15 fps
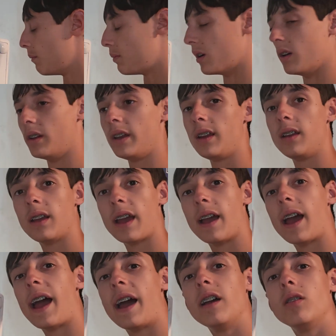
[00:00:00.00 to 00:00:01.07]
But
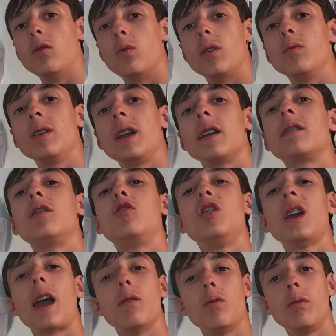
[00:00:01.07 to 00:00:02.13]
when we get to
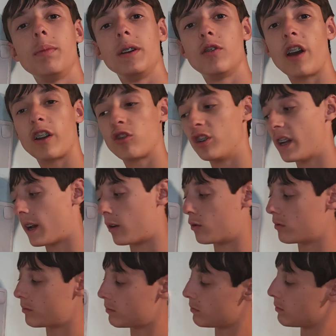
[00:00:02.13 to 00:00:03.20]
G, I will be crashing out.